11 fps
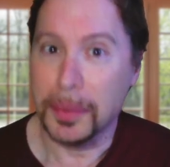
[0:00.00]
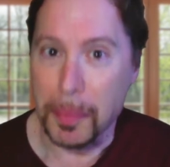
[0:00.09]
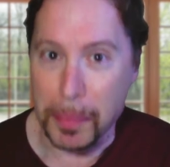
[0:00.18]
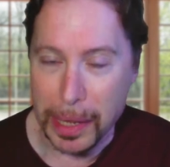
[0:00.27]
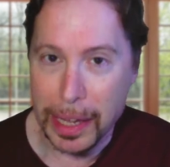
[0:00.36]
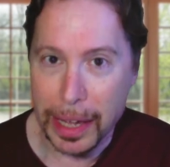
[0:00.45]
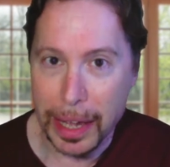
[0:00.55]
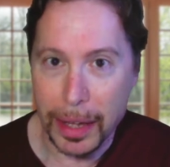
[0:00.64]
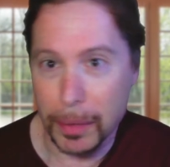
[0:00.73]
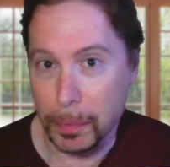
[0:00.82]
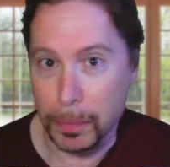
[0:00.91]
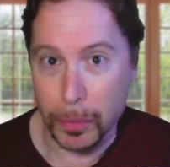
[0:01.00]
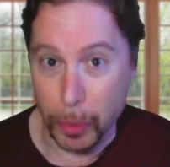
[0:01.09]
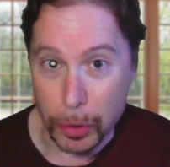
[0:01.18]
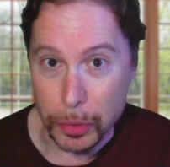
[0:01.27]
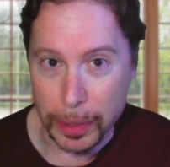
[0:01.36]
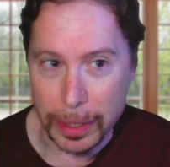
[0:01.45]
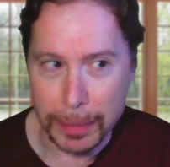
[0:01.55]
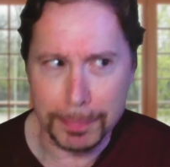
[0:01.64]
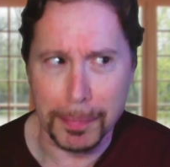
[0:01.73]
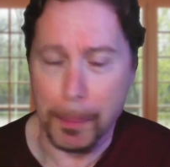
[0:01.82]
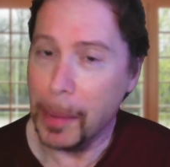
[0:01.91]
being a grocery
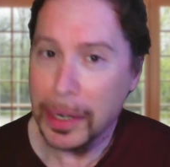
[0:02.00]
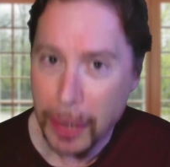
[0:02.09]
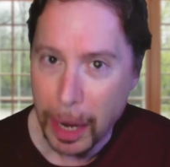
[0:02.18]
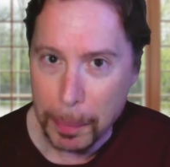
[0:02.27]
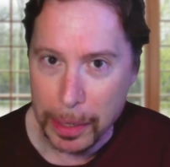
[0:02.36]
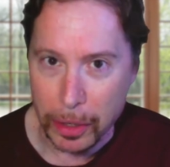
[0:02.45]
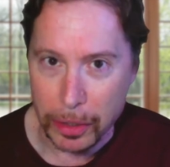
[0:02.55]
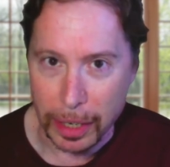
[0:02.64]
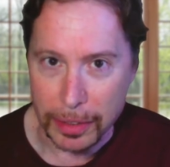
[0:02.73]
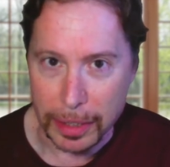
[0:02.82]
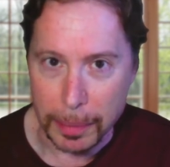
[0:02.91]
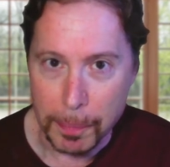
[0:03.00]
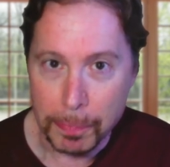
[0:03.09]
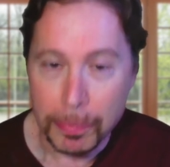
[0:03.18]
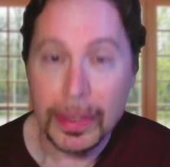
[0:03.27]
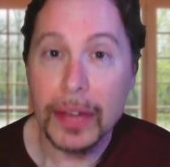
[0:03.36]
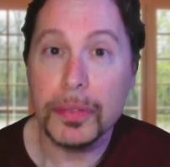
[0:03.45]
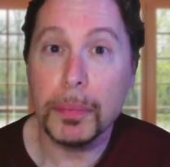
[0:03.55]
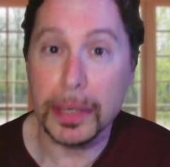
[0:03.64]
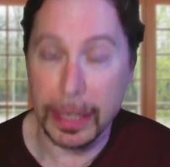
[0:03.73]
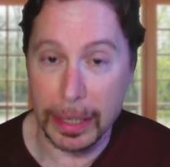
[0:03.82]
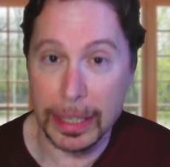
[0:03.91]
might not be a good idea.
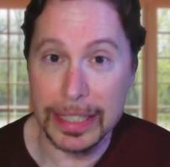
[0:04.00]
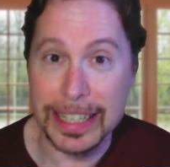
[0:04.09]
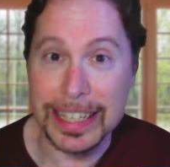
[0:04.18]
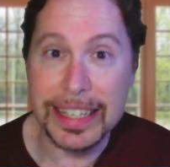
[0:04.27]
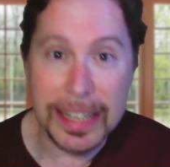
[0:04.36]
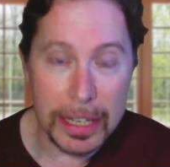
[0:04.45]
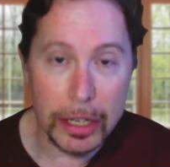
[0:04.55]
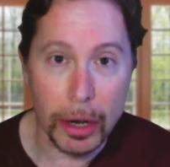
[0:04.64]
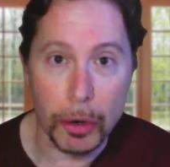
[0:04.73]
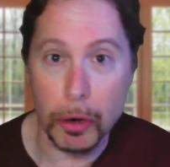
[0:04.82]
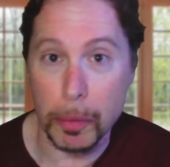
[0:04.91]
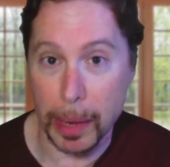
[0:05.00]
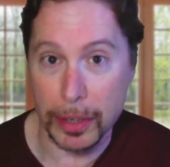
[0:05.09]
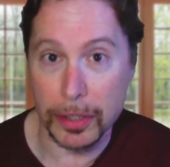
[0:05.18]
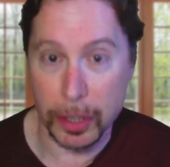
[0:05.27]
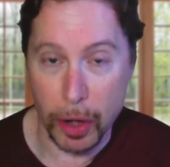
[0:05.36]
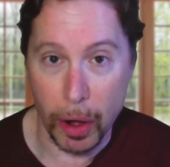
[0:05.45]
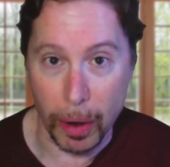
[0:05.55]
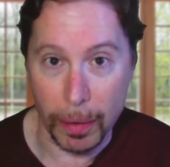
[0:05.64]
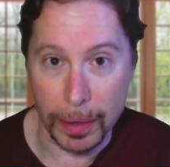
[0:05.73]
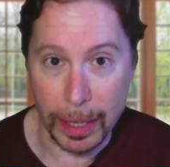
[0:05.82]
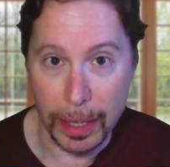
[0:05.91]
But it's the CEO who makes the call.
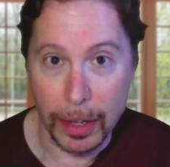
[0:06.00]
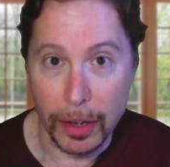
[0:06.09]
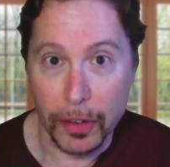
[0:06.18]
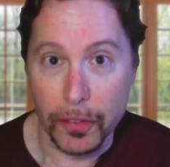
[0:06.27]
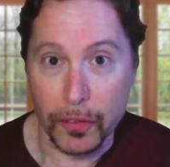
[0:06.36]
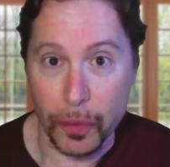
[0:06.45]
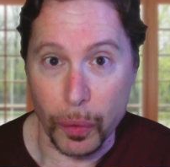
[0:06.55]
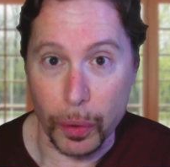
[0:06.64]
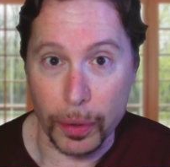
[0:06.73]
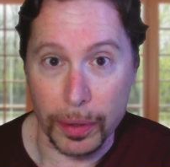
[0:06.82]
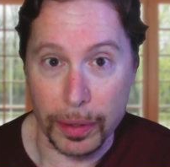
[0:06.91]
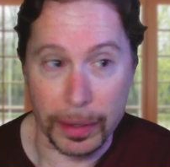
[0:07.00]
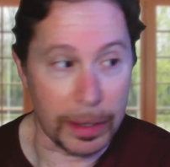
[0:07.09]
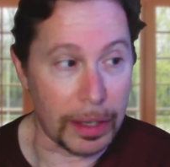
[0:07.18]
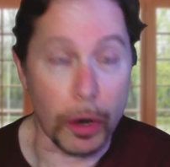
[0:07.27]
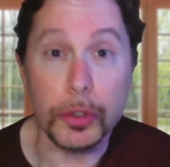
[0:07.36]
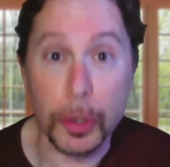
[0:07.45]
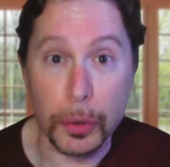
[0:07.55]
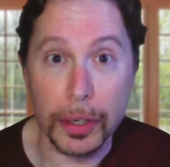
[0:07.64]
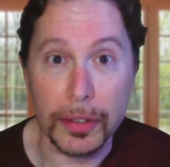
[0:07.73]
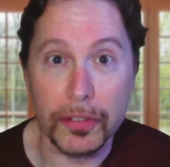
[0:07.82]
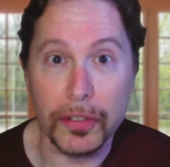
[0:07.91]
For an
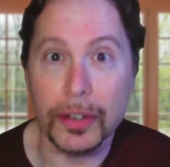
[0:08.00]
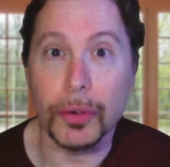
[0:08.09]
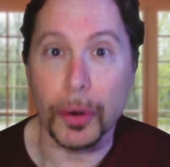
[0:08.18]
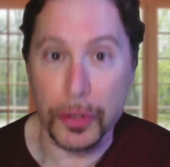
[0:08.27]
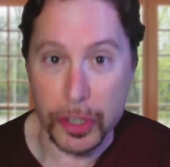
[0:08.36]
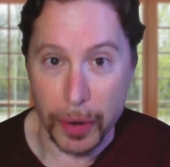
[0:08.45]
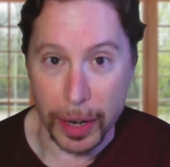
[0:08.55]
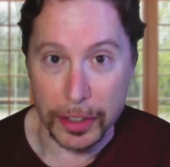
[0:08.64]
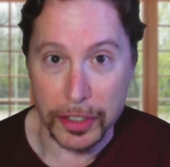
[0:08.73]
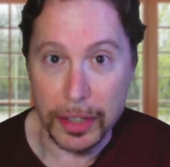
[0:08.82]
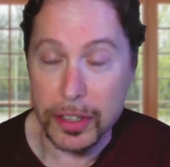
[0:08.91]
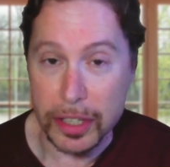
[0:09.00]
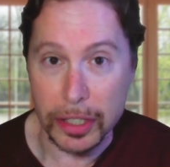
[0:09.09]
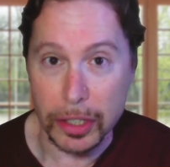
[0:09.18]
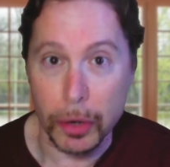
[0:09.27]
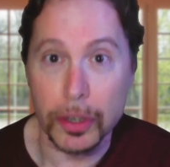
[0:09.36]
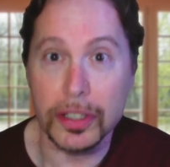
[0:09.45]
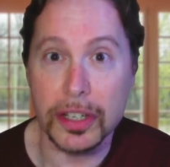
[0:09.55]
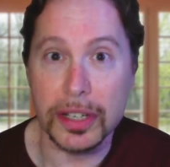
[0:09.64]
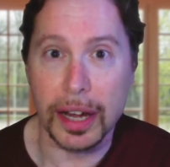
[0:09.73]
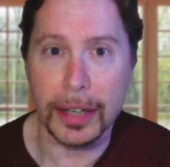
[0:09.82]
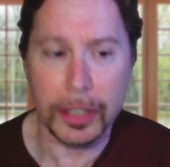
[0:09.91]
alternative growth strategy, the CEO could
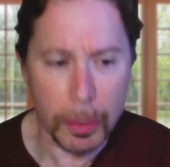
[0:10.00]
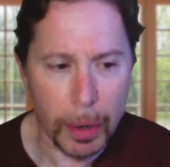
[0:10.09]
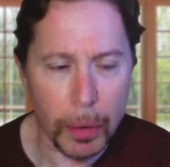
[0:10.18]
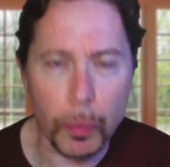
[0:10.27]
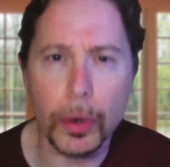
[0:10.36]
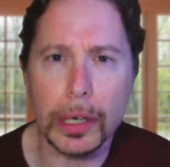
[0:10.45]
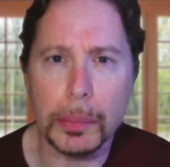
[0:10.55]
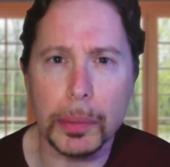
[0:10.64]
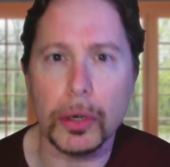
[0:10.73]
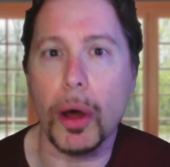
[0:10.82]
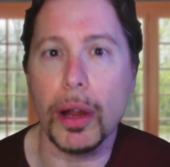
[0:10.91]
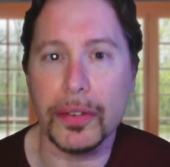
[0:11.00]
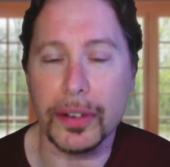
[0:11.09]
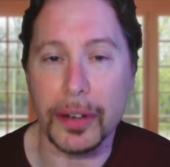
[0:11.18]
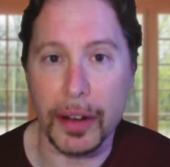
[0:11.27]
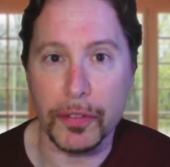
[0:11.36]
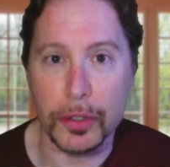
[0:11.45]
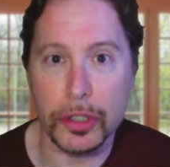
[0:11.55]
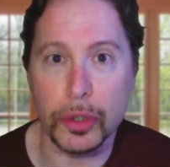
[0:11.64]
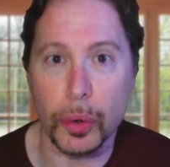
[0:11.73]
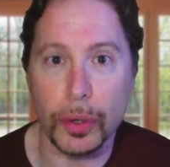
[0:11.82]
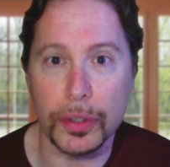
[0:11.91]
decide, you know what, we're going to put all of our efforts
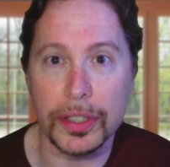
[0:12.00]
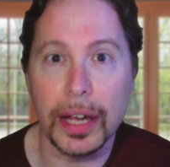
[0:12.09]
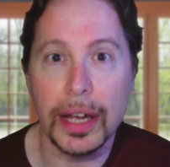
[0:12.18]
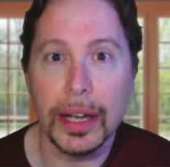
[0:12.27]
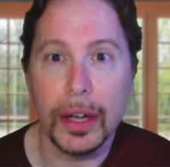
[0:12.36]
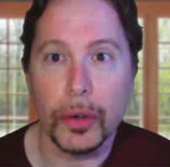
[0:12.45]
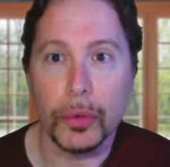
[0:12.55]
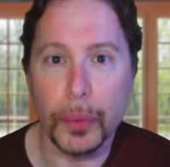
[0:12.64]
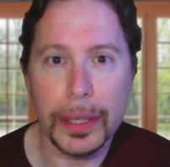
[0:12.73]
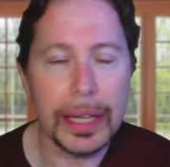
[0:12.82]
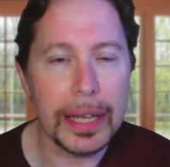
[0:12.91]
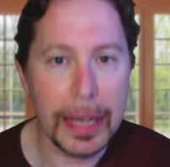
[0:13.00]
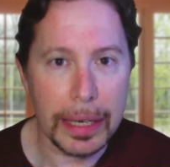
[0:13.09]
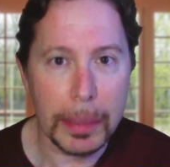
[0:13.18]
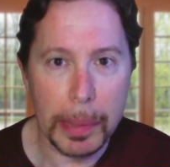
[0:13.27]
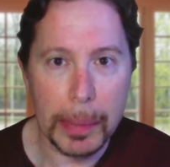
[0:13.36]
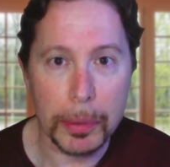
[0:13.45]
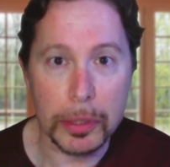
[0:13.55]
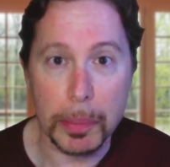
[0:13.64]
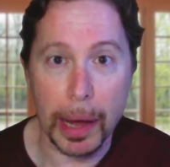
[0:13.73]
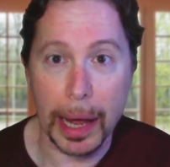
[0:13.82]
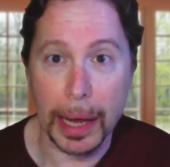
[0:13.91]
towards really getting people to
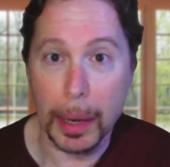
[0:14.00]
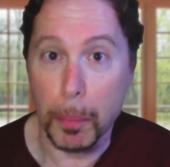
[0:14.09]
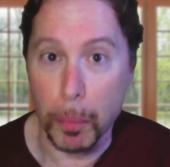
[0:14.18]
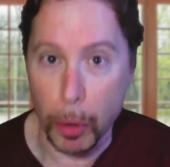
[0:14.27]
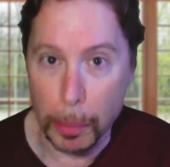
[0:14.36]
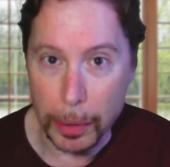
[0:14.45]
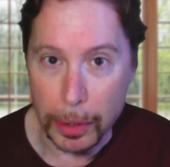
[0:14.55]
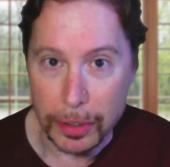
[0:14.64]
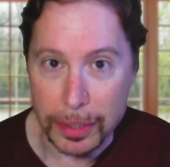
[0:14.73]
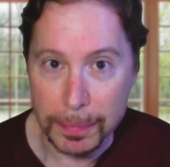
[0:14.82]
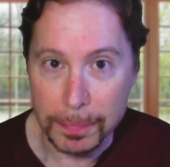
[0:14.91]
buy more books.